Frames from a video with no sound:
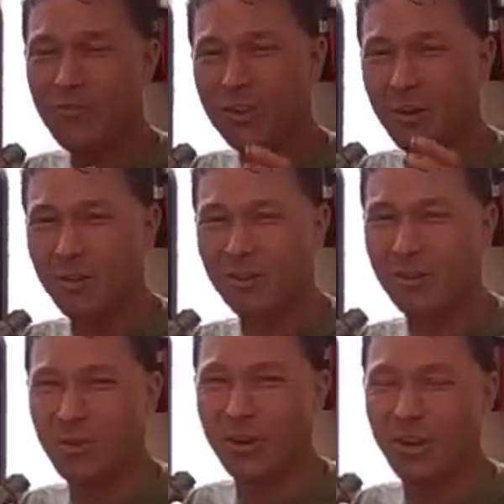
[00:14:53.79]
If you come to the
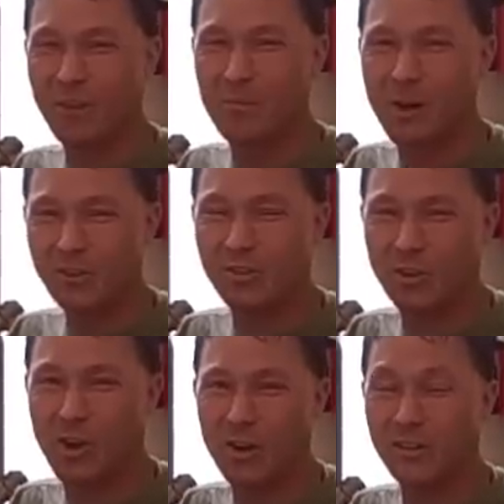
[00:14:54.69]
store here at Monster
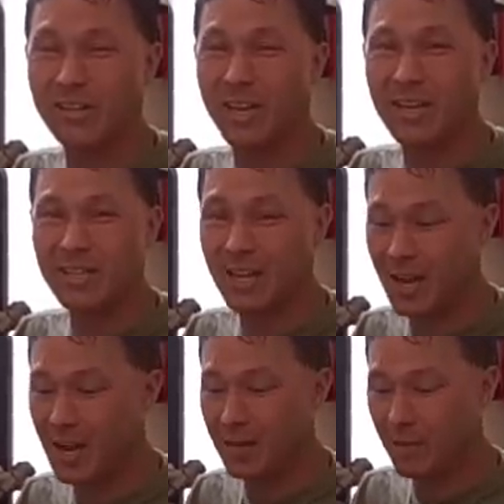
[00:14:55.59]
Gardens
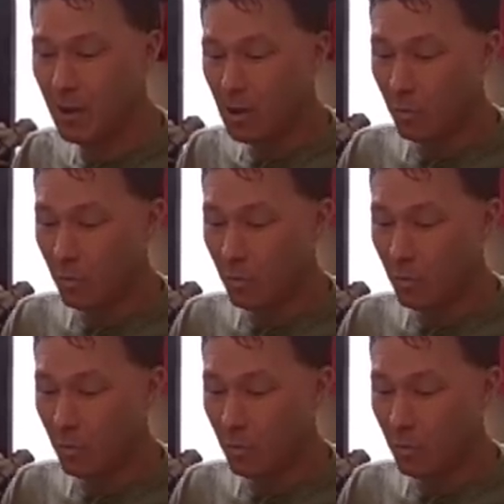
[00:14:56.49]
anytime